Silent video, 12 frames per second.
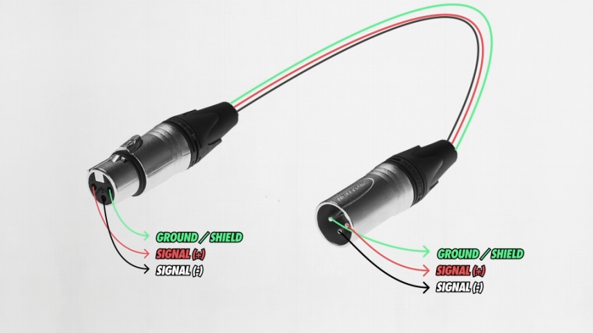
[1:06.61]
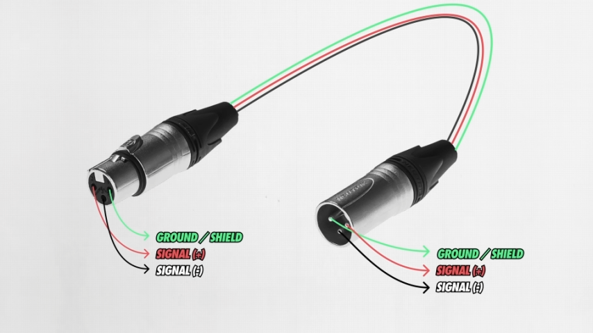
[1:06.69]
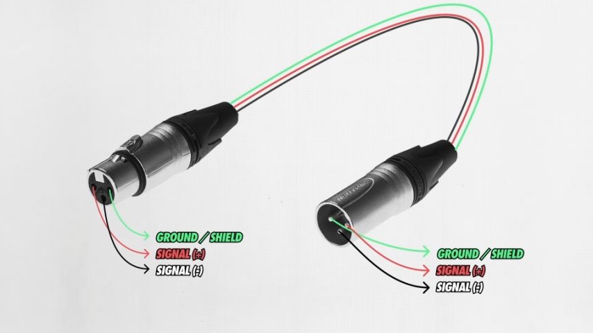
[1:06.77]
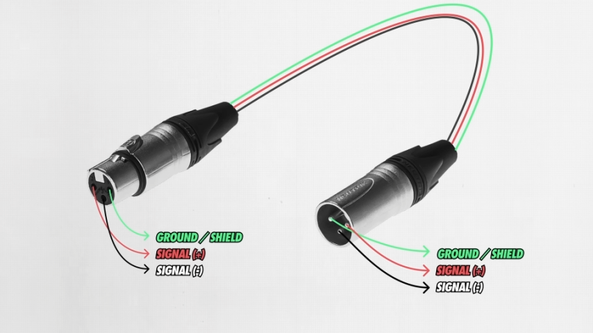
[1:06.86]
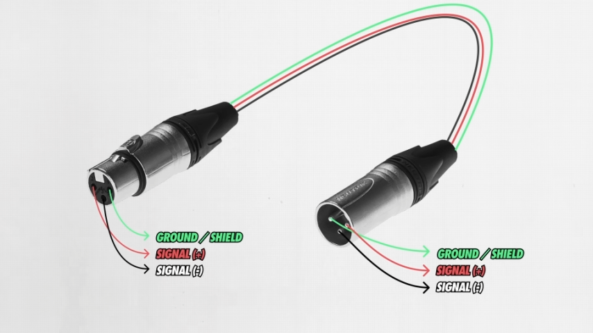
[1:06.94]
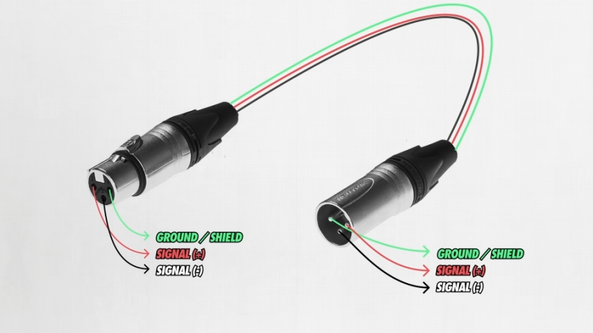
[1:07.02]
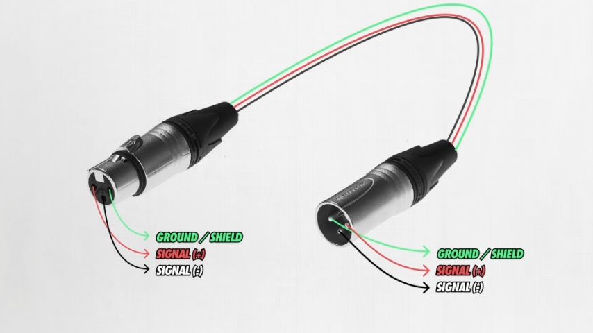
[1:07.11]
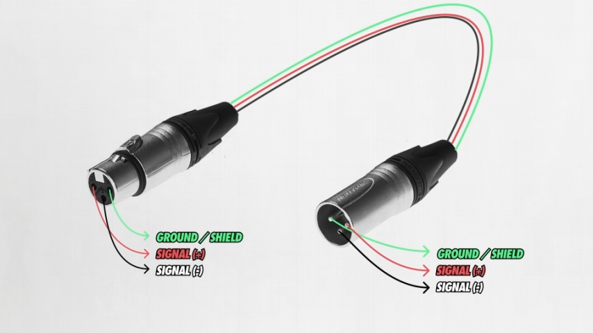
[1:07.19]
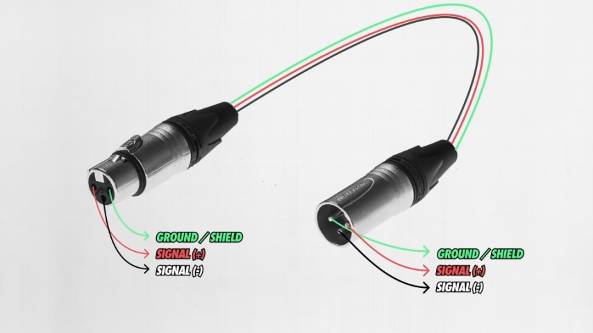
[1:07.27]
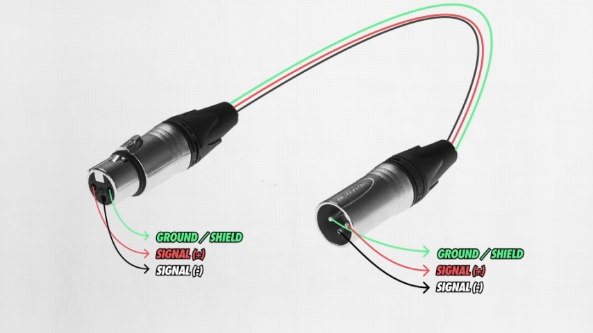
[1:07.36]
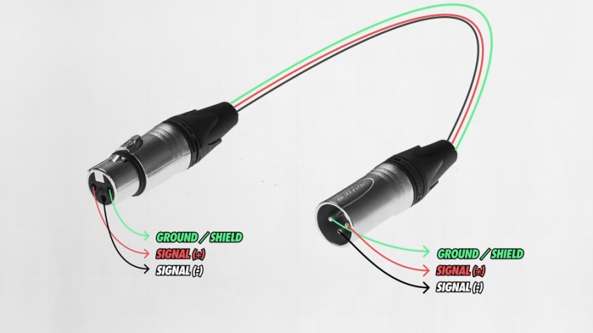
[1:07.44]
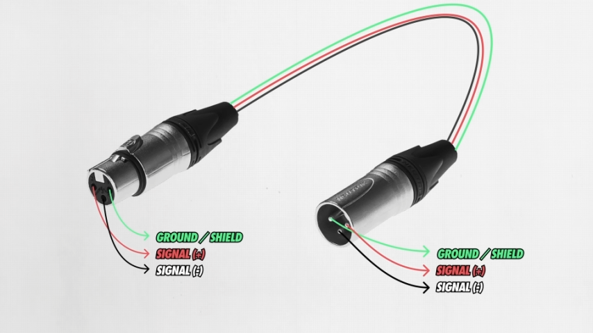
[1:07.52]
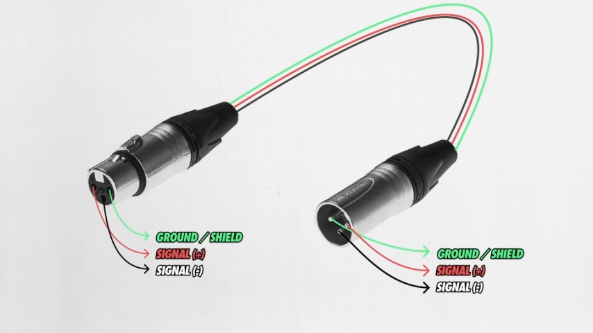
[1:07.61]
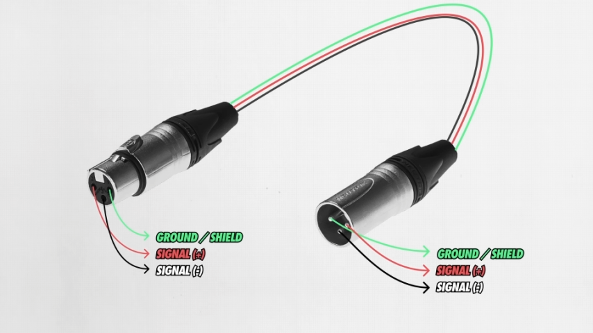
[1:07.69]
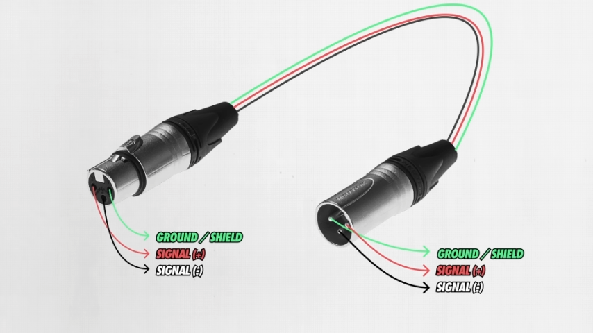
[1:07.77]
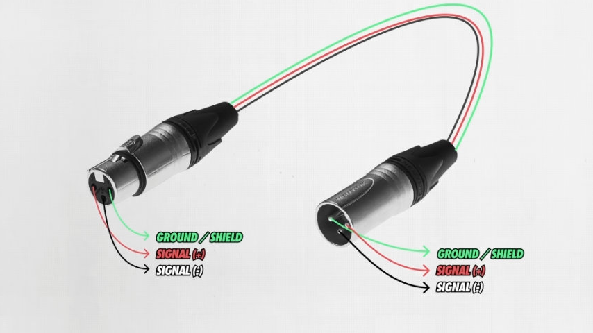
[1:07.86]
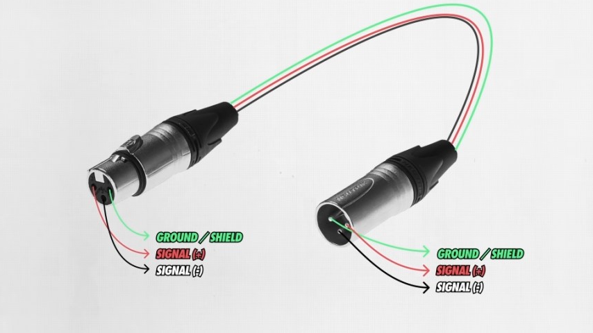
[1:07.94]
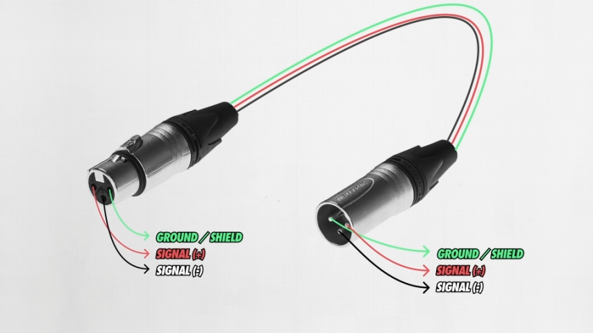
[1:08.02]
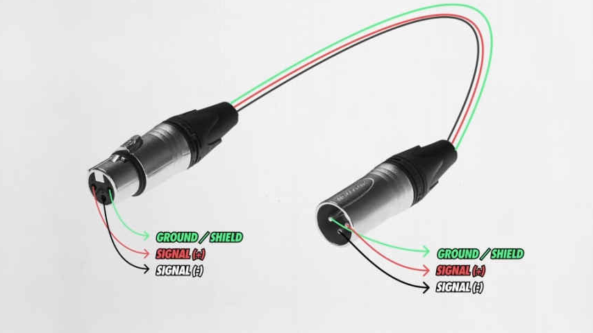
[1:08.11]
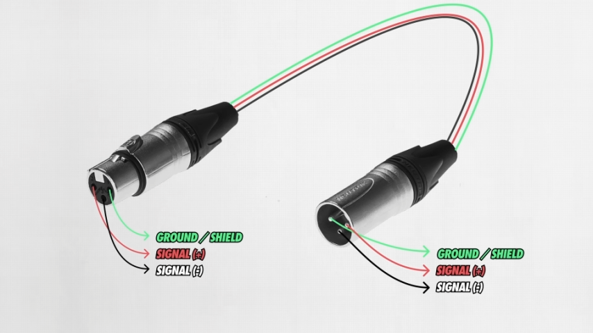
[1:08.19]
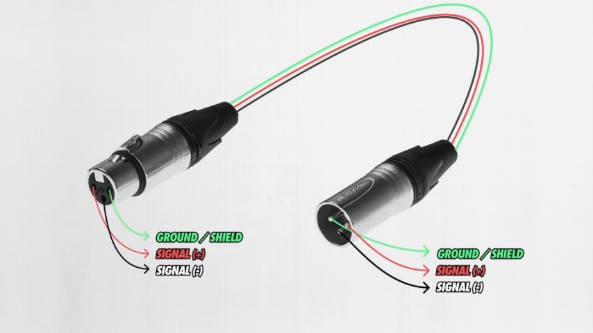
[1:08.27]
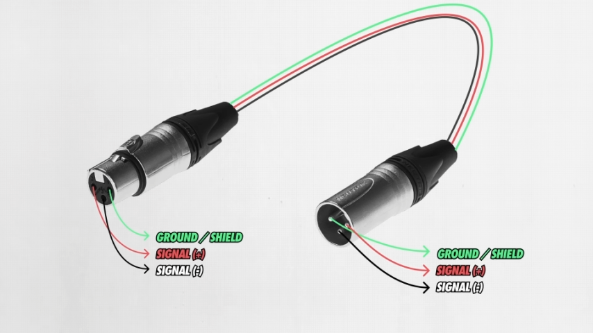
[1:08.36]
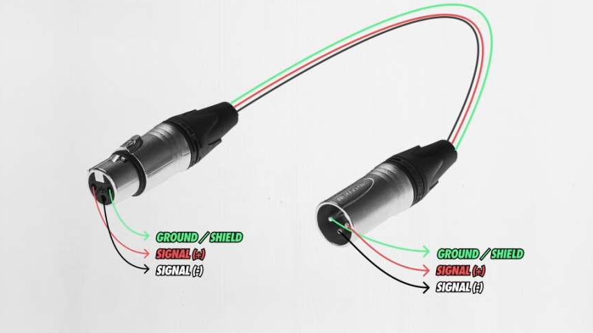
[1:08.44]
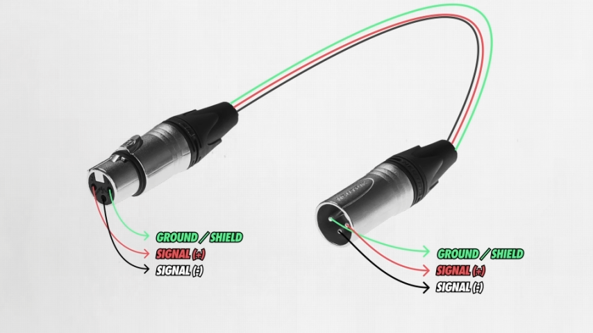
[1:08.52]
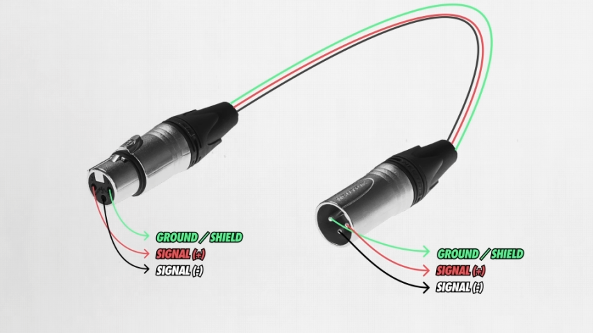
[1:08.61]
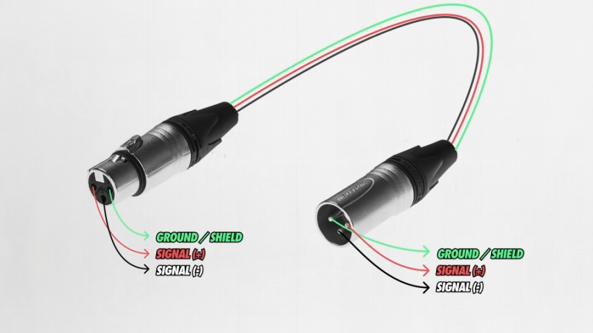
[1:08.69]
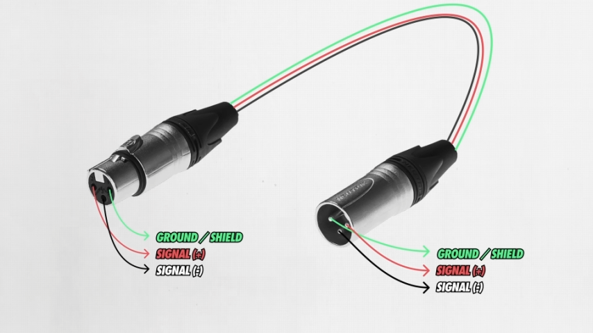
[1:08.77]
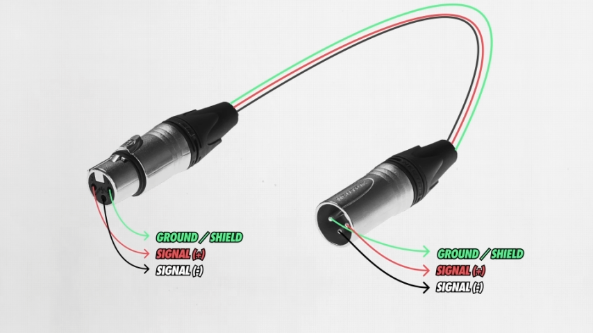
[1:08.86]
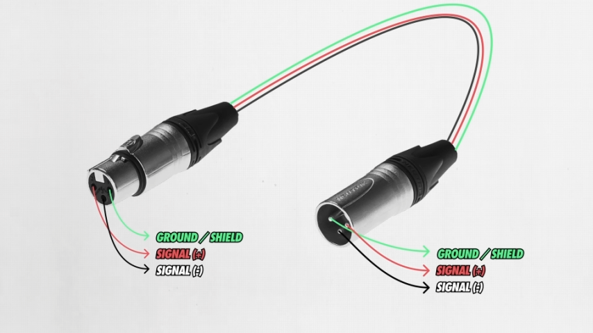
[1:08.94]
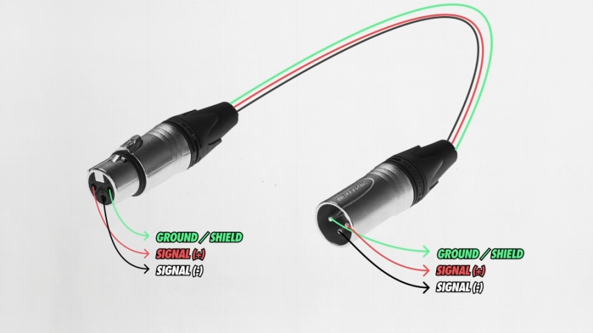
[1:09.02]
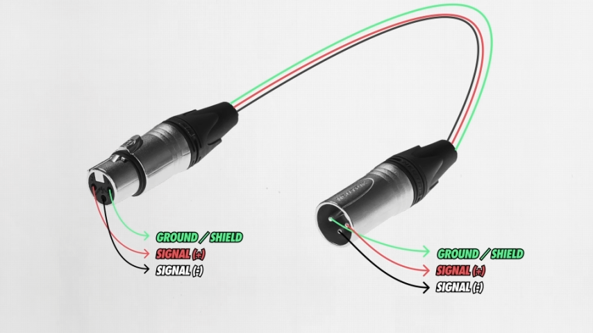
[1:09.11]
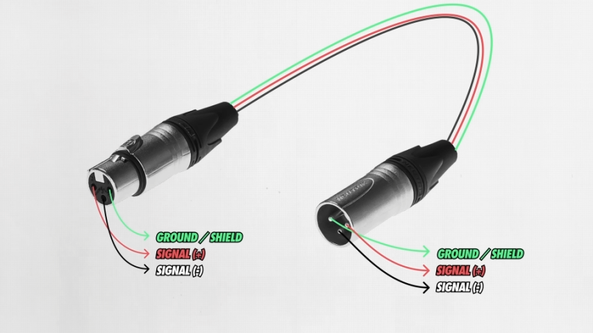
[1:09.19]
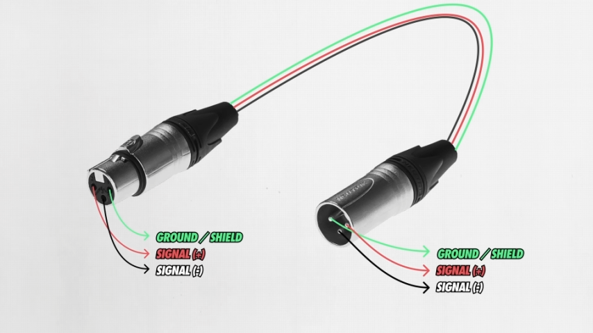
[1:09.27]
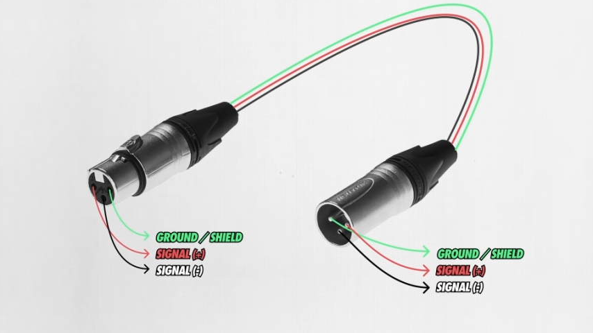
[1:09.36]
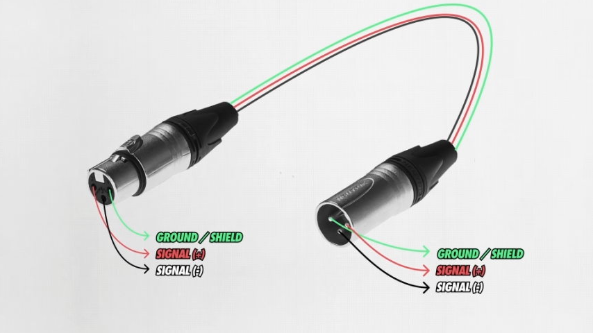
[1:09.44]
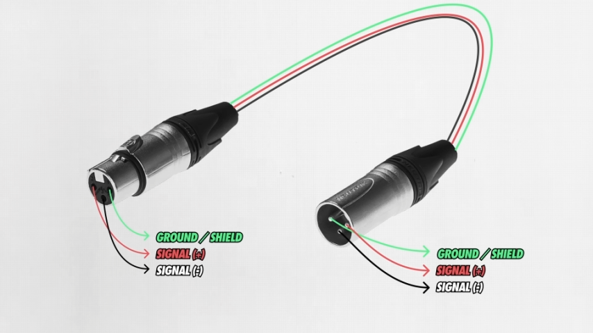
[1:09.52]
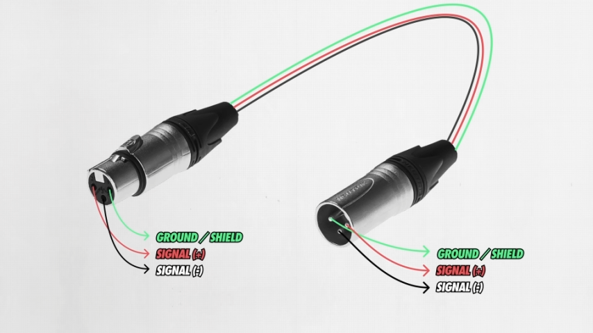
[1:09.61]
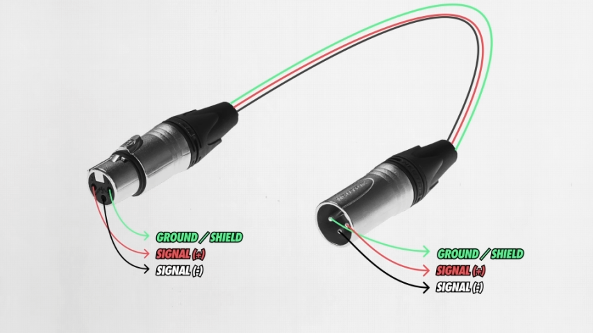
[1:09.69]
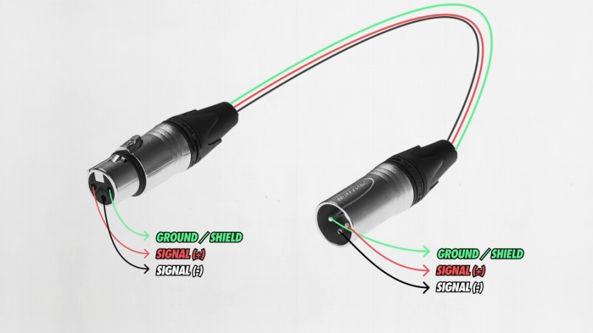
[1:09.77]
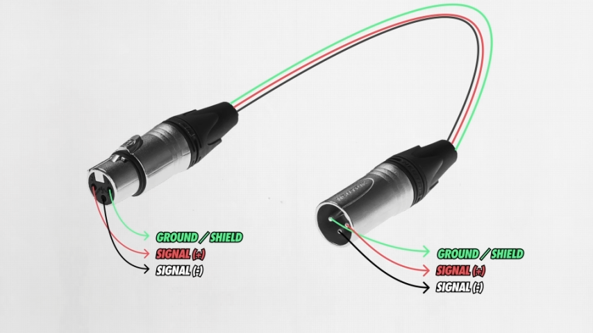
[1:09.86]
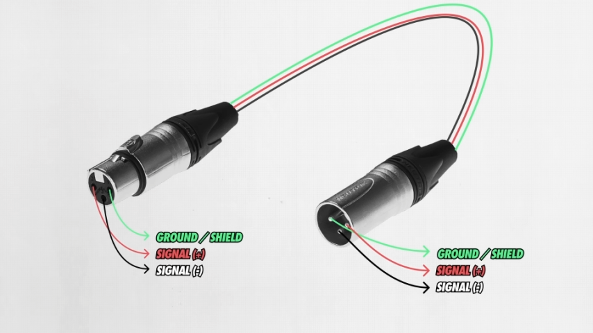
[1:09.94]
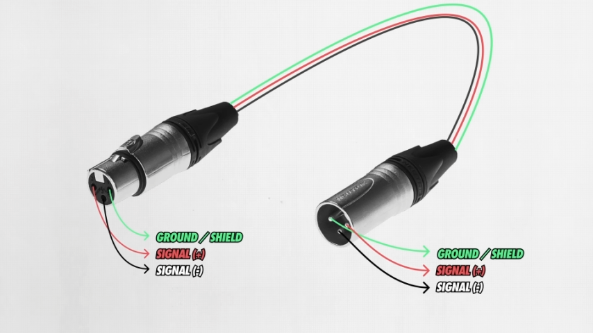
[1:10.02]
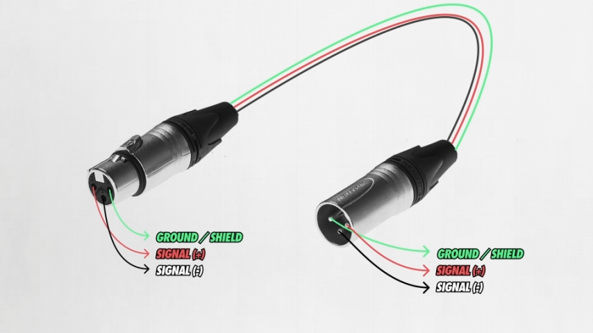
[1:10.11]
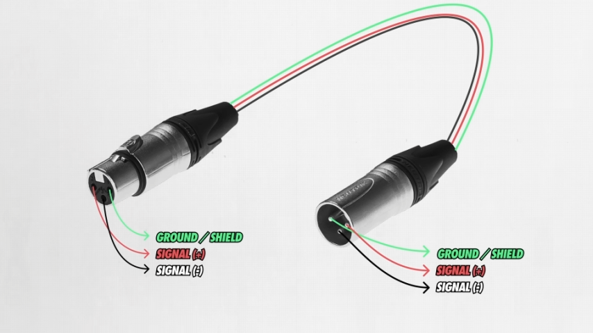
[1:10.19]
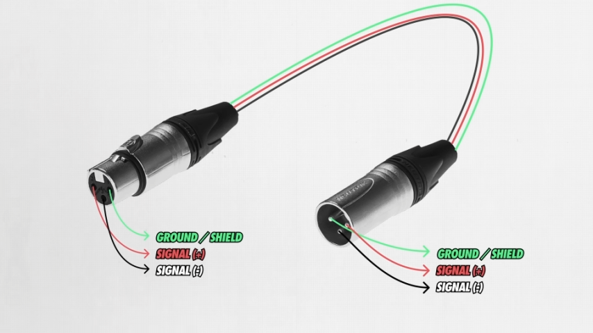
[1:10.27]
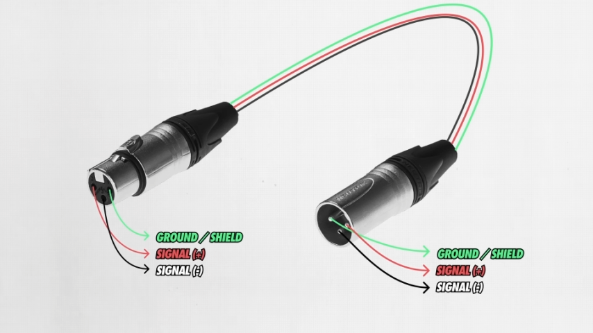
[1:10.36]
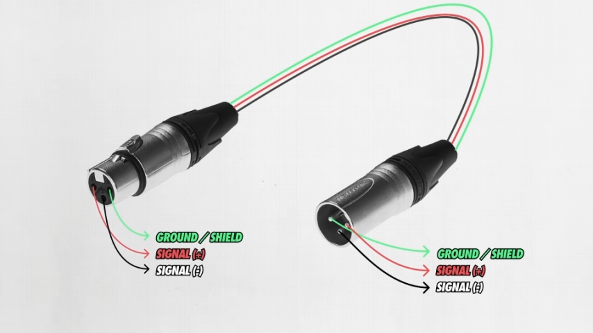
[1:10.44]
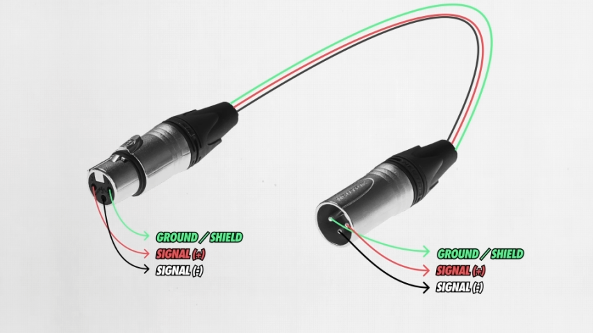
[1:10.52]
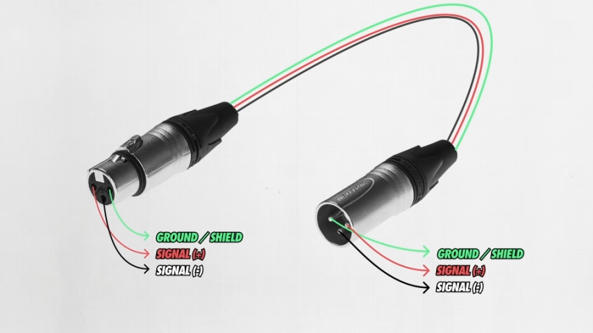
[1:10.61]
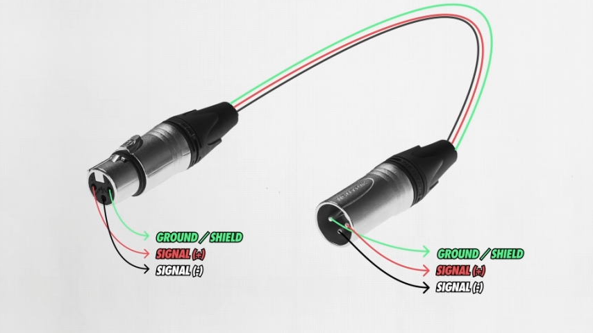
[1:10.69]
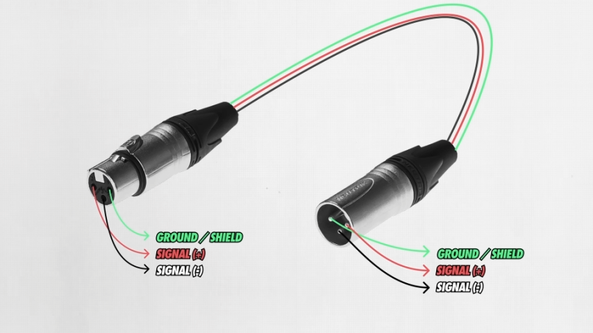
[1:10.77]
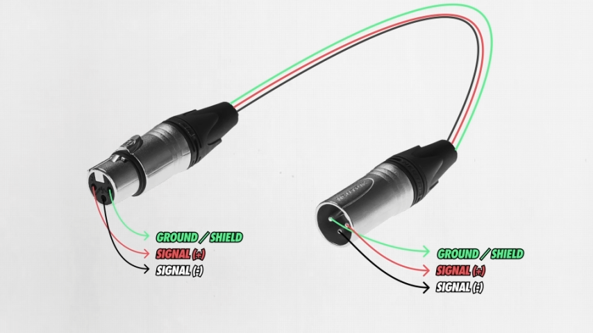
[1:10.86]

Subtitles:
[unreadable: no face in view]